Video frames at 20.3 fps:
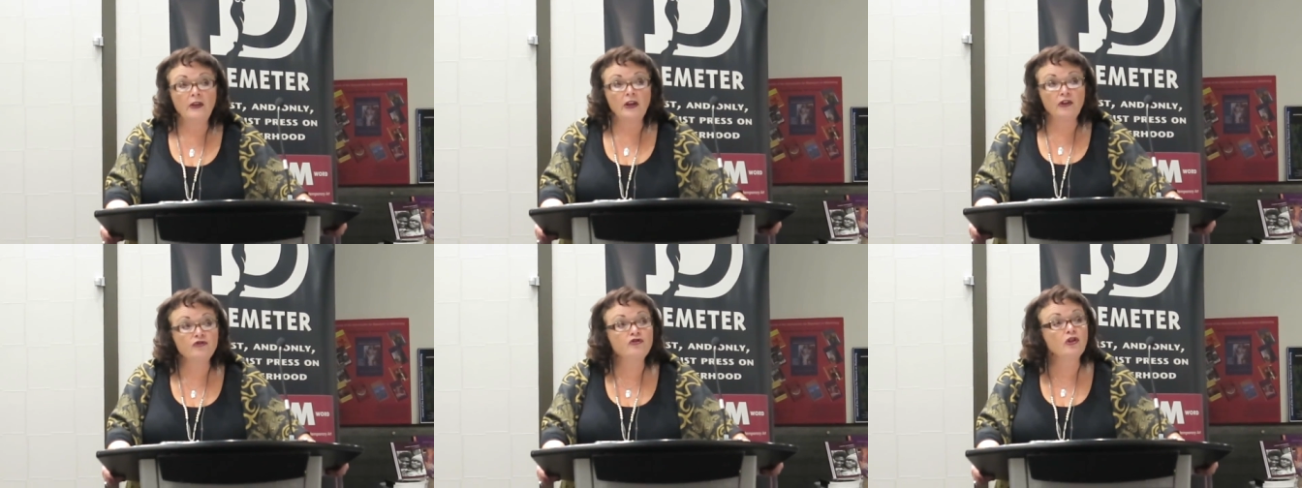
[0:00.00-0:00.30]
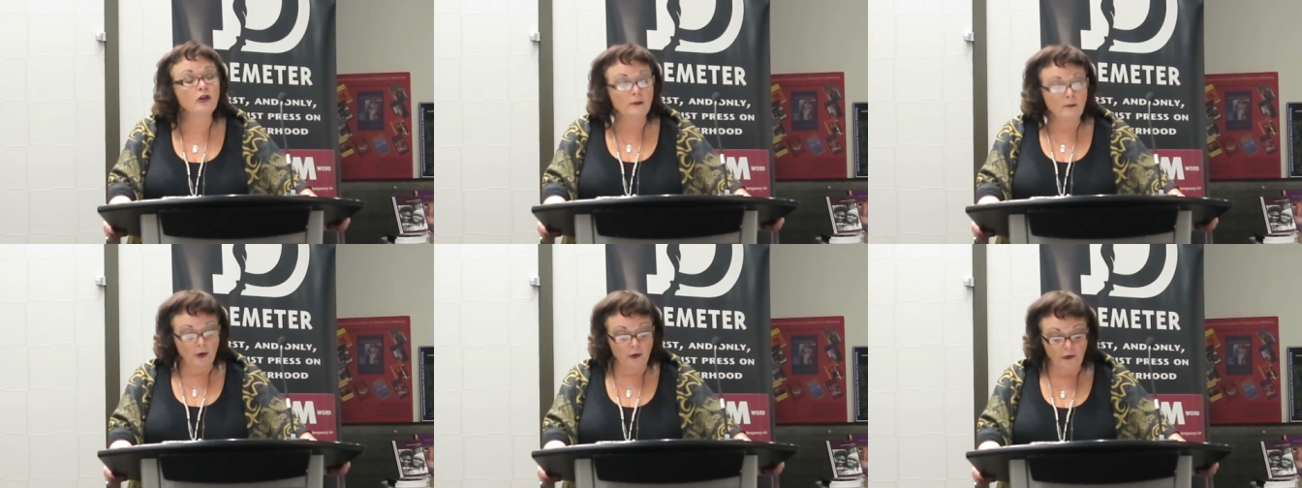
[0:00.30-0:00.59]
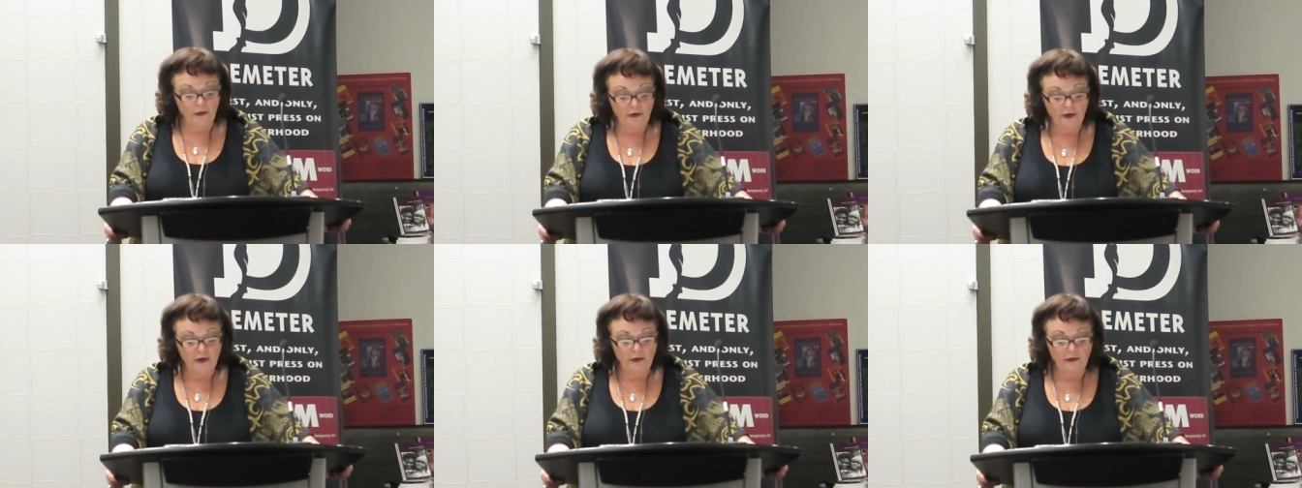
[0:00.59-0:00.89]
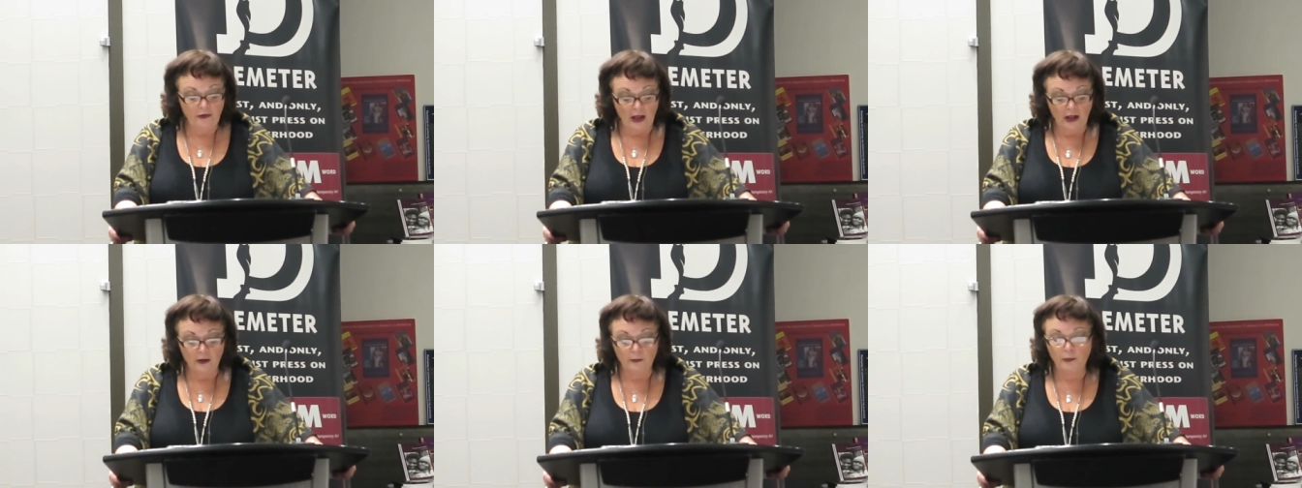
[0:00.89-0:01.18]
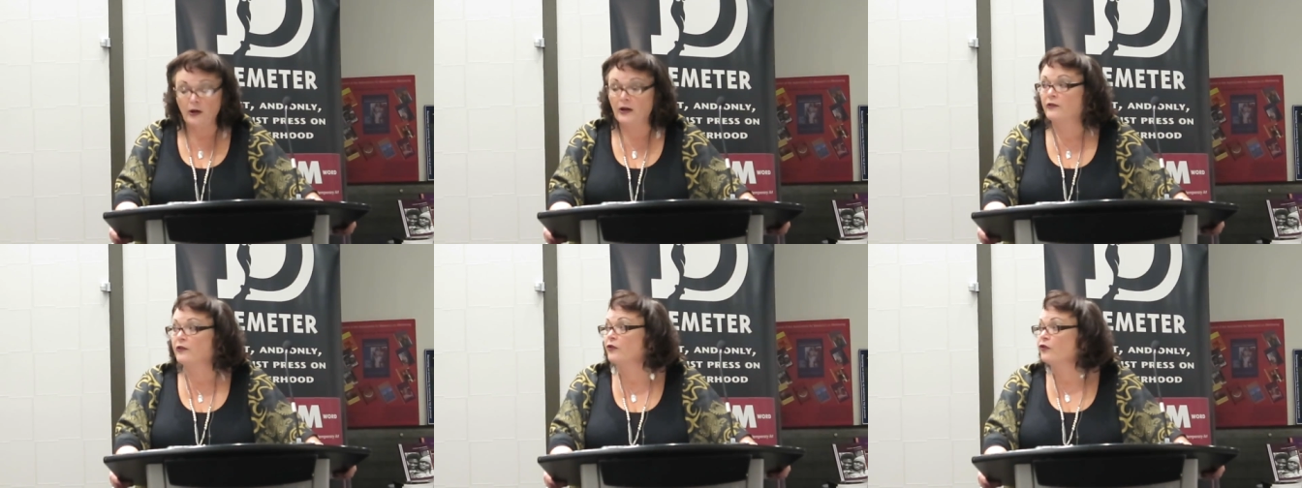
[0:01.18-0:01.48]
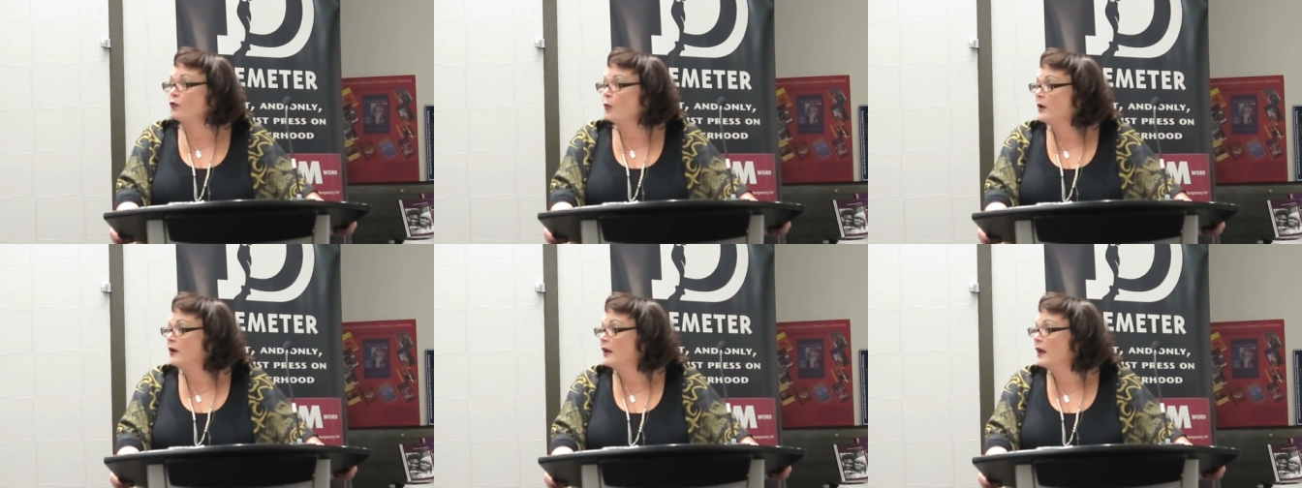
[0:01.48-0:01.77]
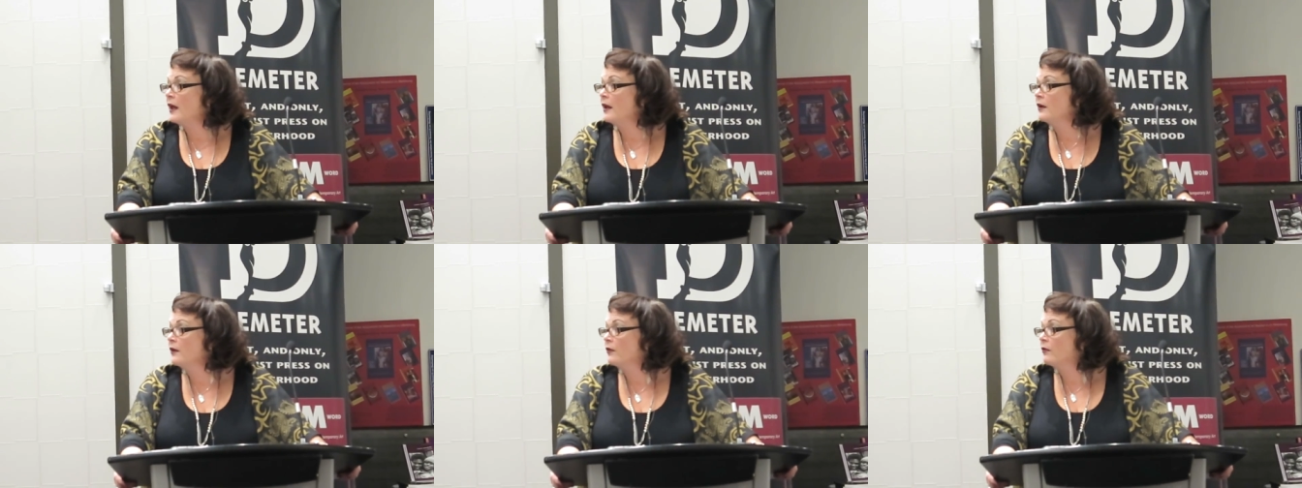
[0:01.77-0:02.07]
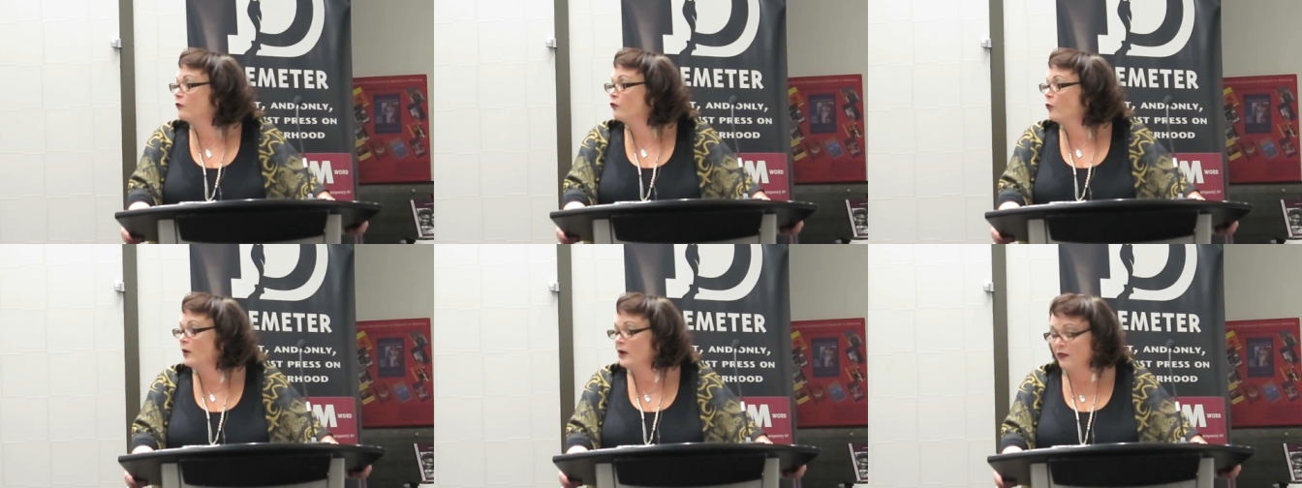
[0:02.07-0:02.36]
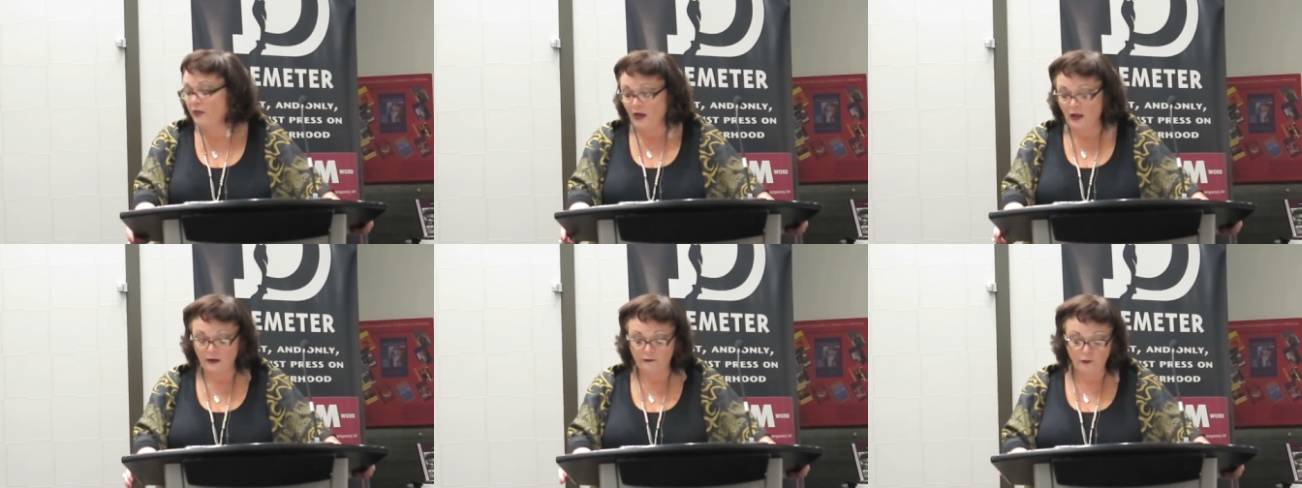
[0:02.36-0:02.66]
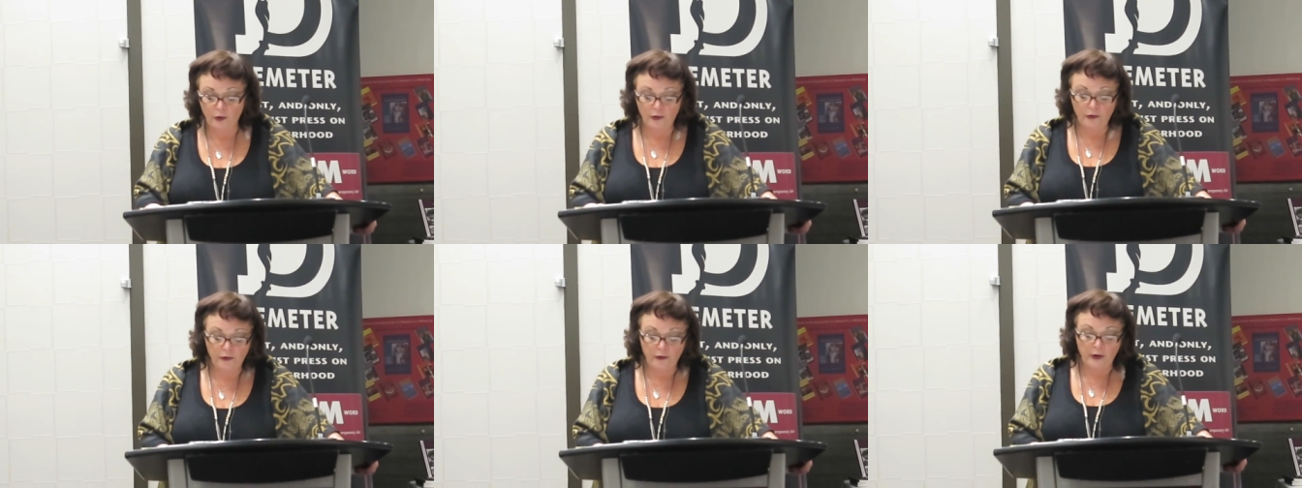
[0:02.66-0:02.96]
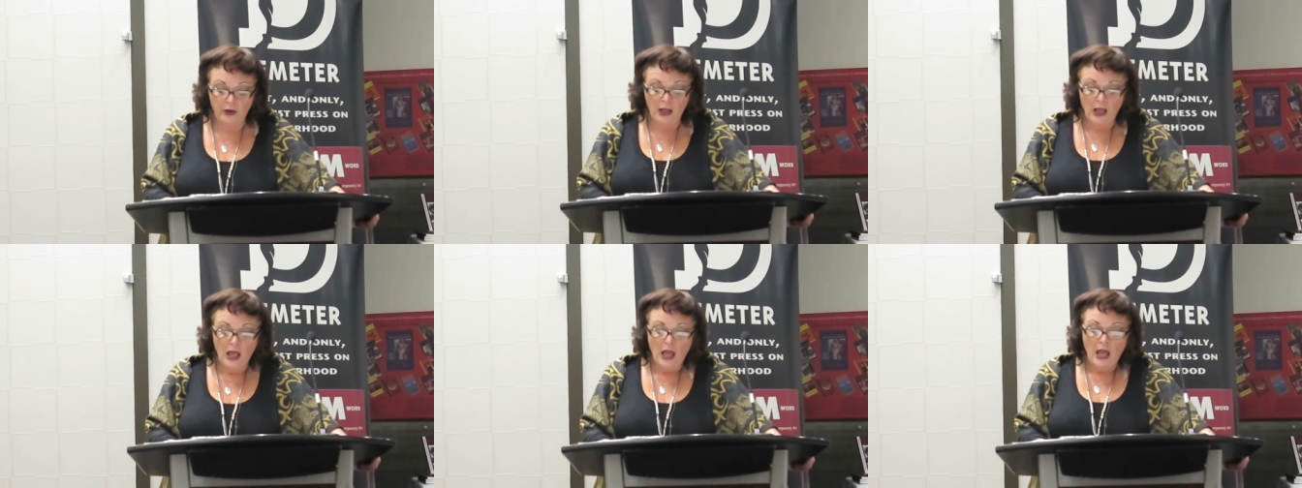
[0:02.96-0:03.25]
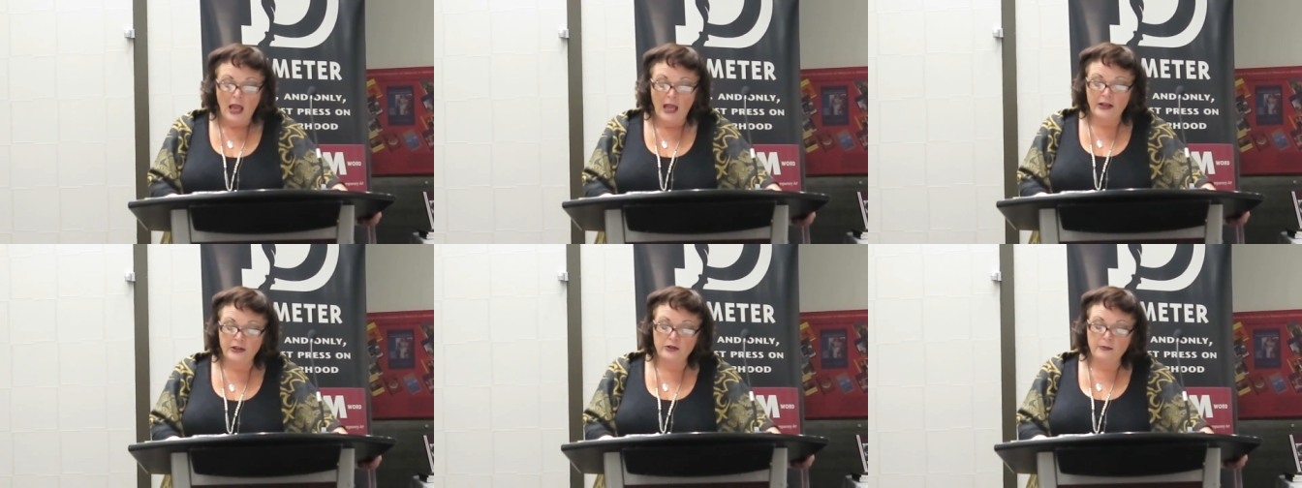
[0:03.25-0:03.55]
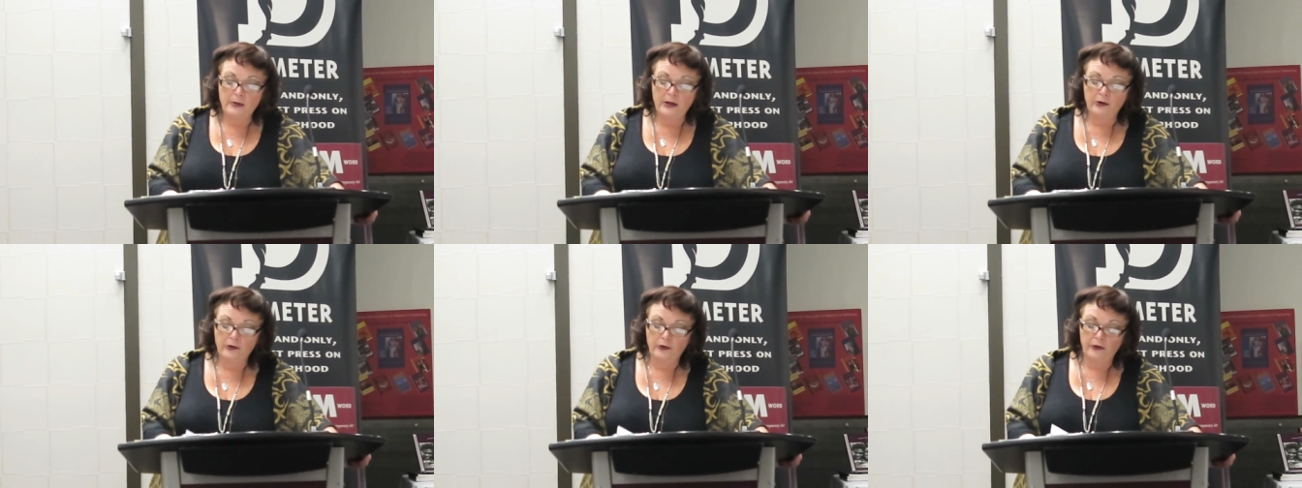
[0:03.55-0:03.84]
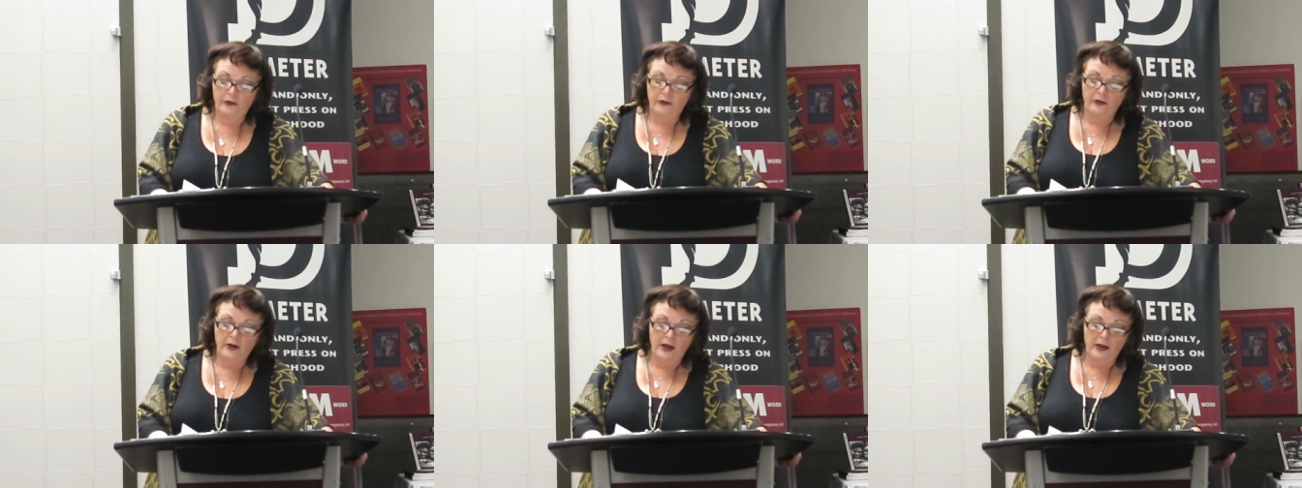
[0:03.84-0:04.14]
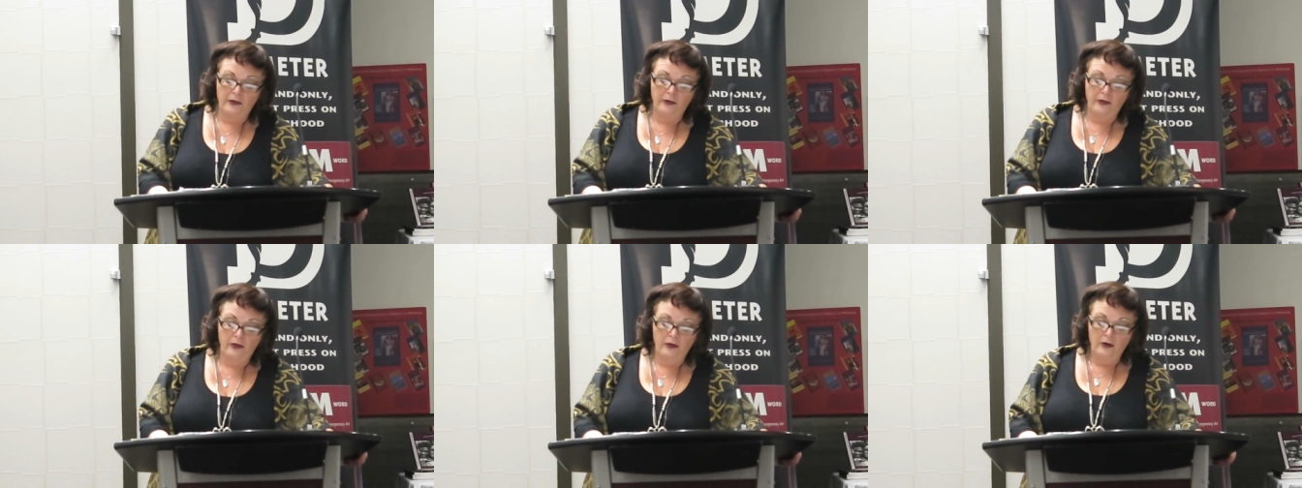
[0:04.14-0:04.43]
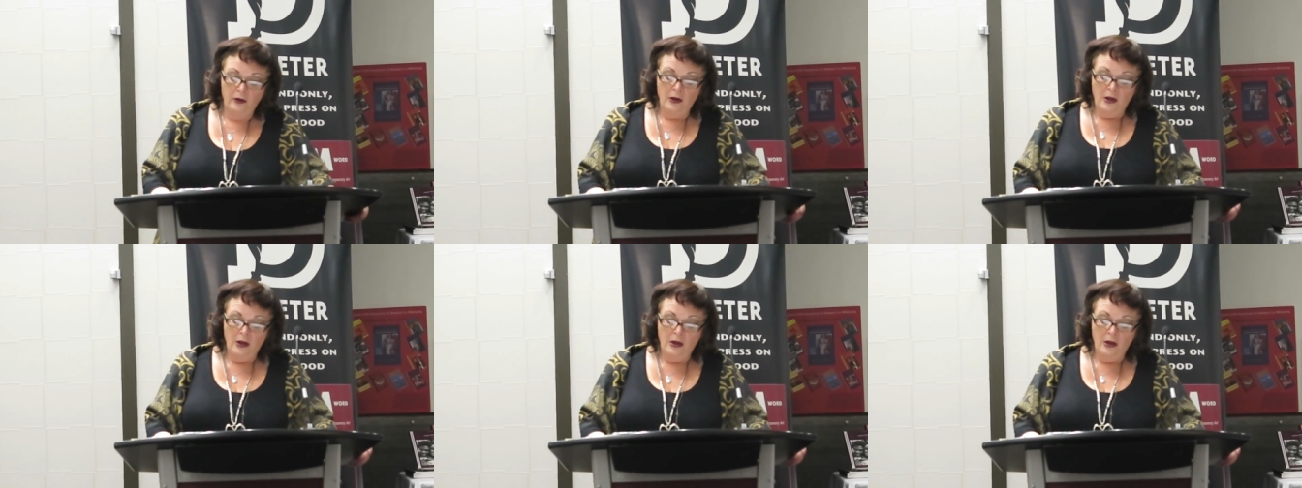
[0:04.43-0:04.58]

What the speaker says: This year, MIRCI celebrates its 20th anniversary and Demeter its 10th.